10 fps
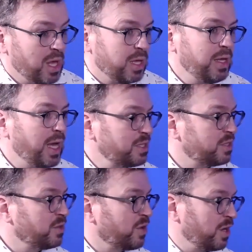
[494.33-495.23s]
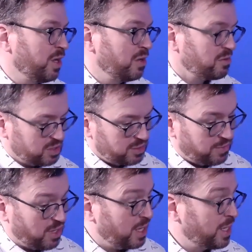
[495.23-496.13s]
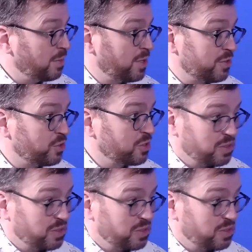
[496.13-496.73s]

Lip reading: Yes, you would argue because they've got a little bit of sugar,